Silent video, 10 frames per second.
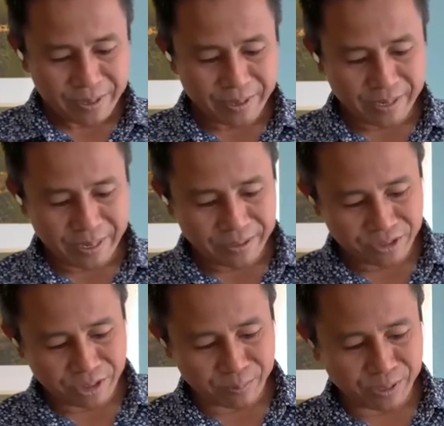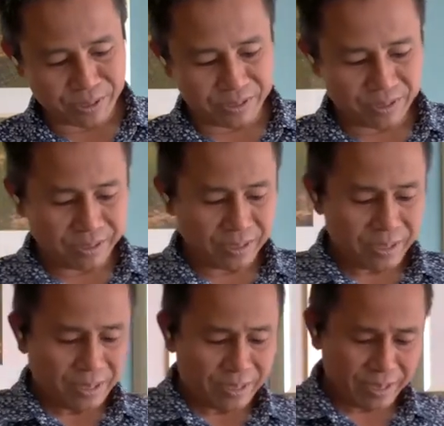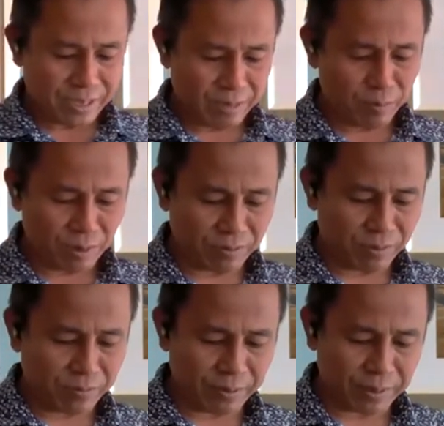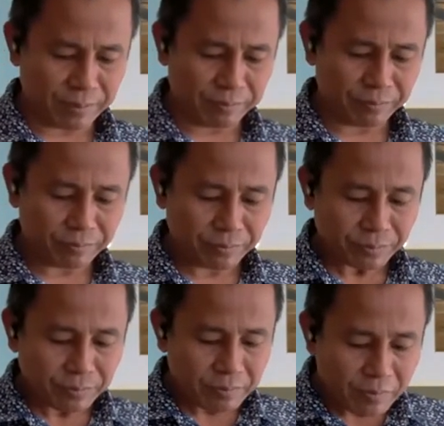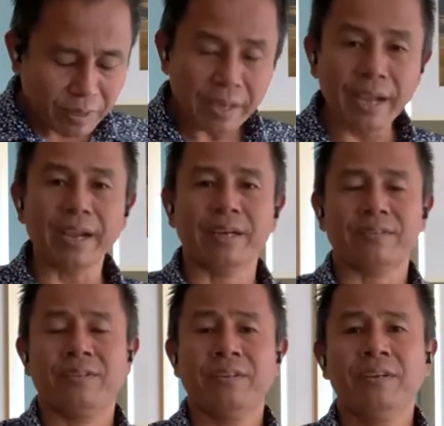In another scriptures, in the book of um, Acts,